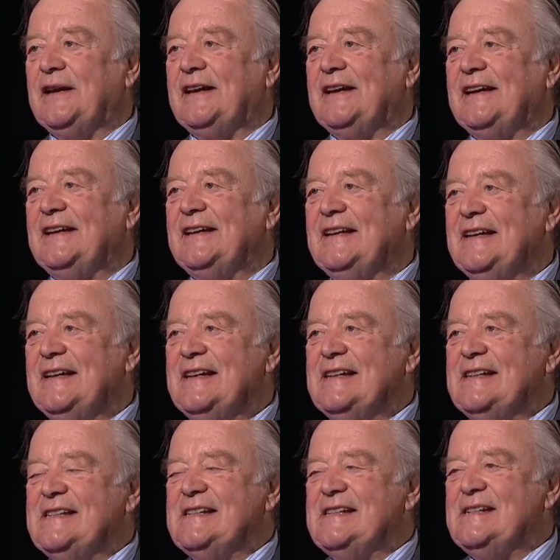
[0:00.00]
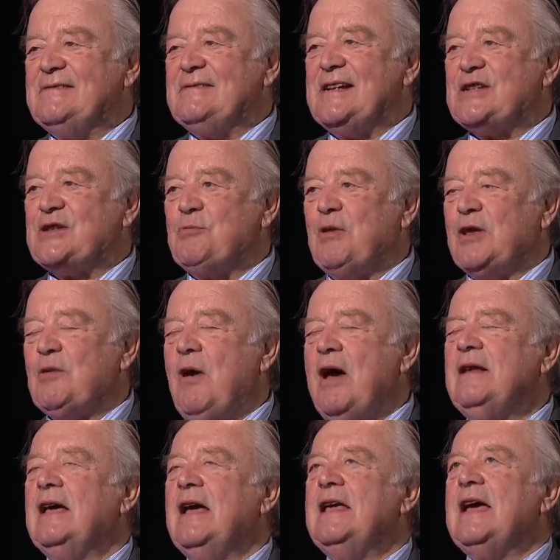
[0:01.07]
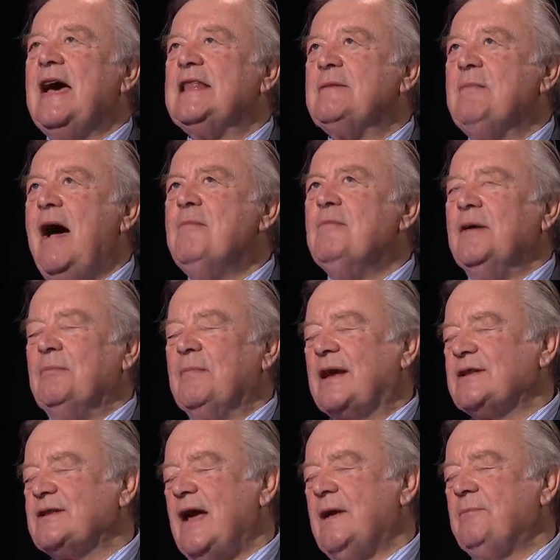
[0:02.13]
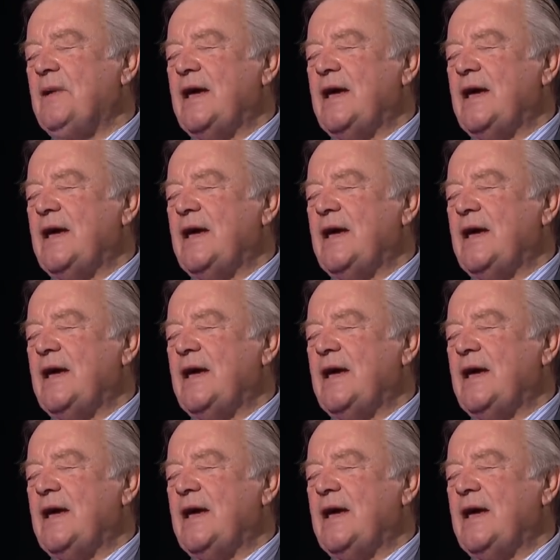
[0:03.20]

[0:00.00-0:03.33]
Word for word: Uh, innovation? Well, the one at the moment, because I,